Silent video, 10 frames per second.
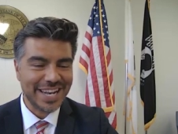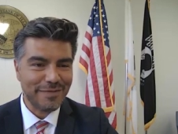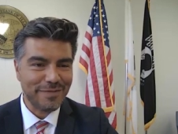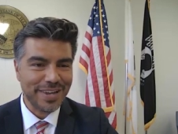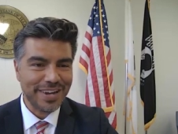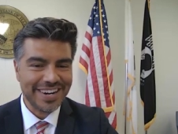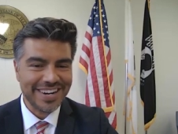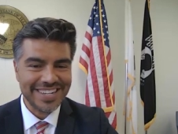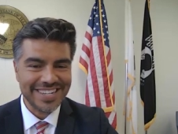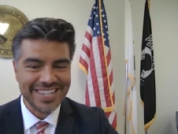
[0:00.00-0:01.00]
at
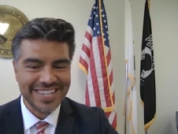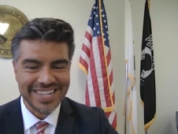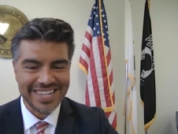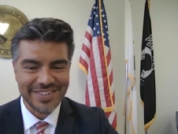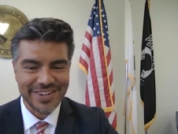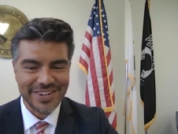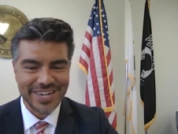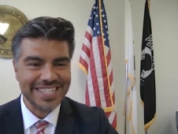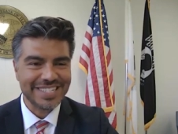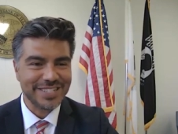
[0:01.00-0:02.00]
IDFPR and
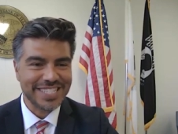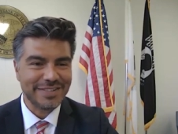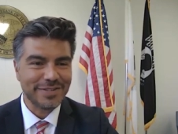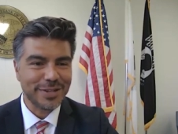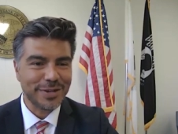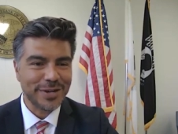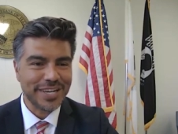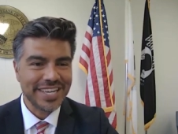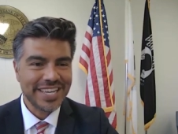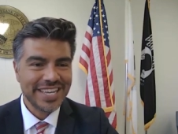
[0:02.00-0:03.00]
residents of the state of Illinois
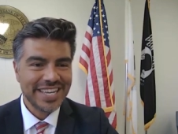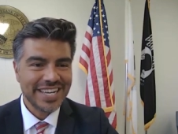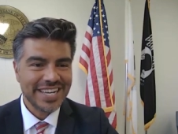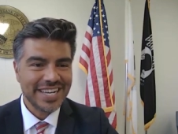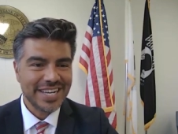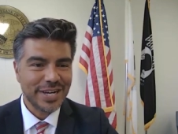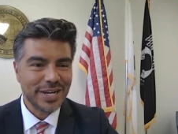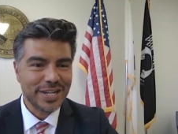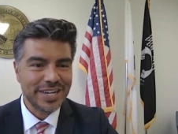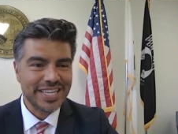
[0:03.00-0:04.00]

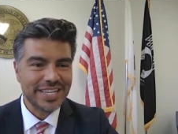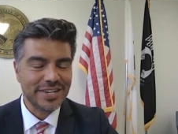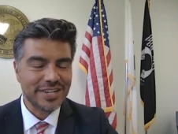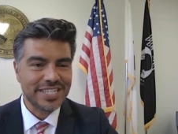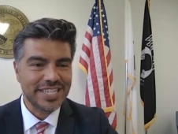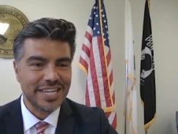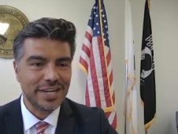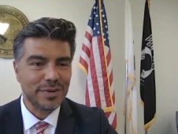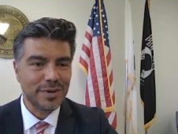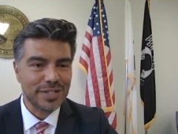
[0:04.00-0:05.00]
all are eager to
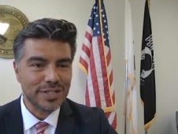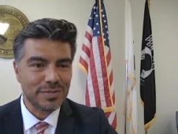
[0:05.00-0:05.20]
hear more.